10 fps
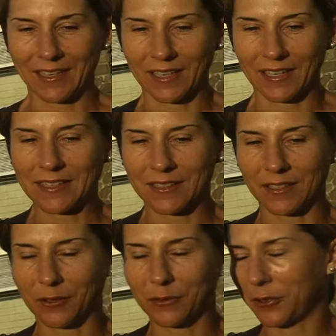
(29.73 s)
in
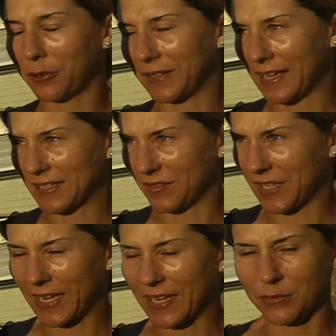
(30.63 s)
the good old days of
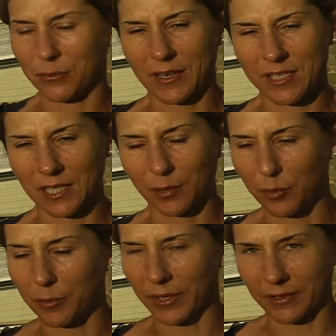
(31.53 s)
tennis, we had a
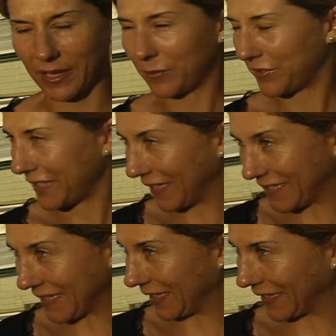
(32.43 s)
gentleman by the name of Ted
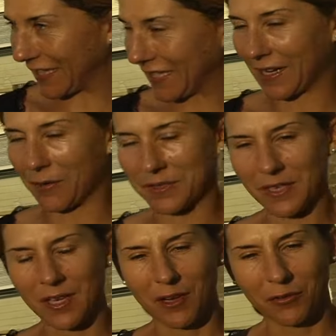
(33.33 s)
Tingling, and I was
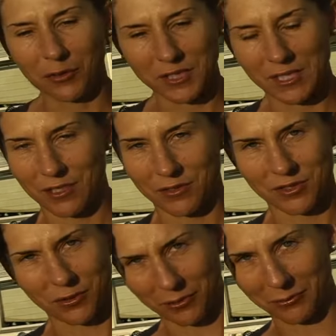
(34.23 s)
14
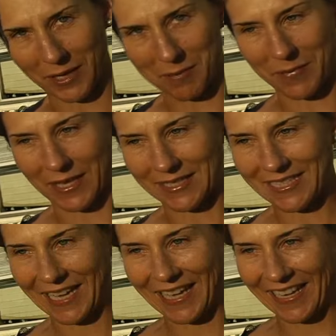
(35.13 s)
years old when I met
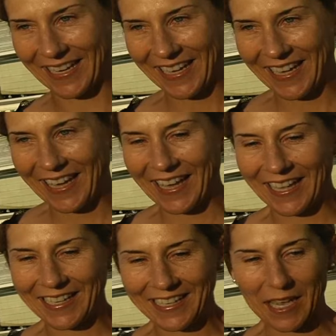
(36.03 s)
Ted,
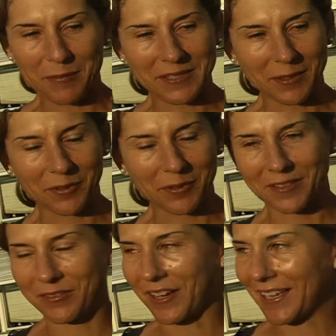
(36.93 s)
and he gave me some good
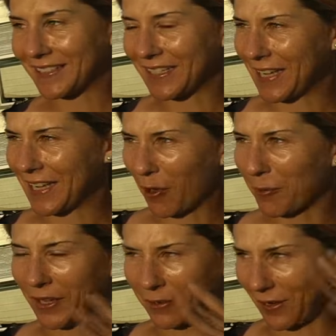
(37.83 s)
advice that now in
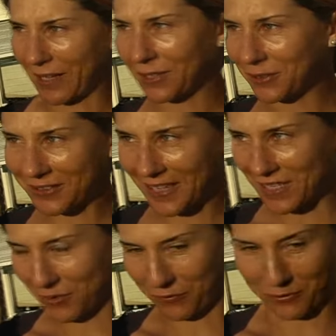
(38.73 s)
my grand old
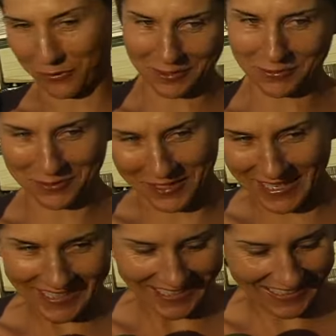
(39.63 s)
age of
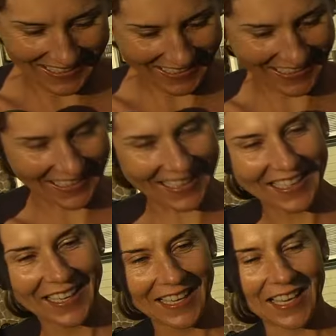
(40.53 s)
33,
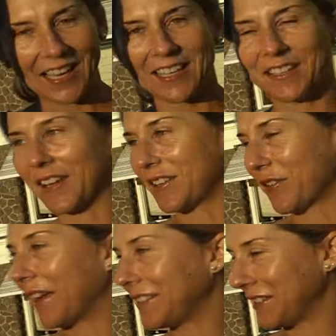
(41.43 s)
I
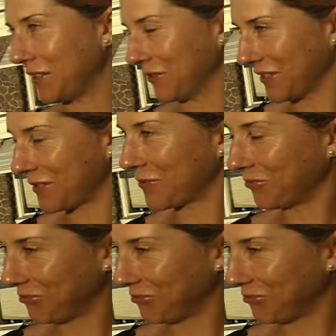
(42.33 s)
tried to use.